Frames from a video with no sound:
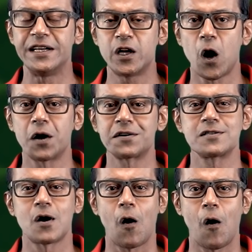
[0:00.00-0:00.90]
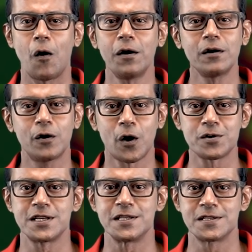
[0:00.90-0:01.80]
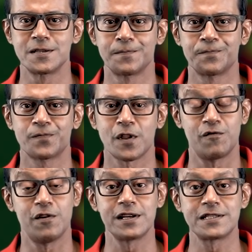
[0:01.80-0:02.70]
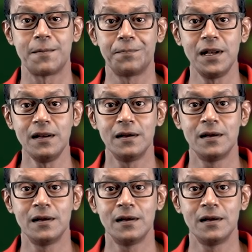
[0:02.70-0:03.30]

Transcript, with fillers: dots or crosses. For example,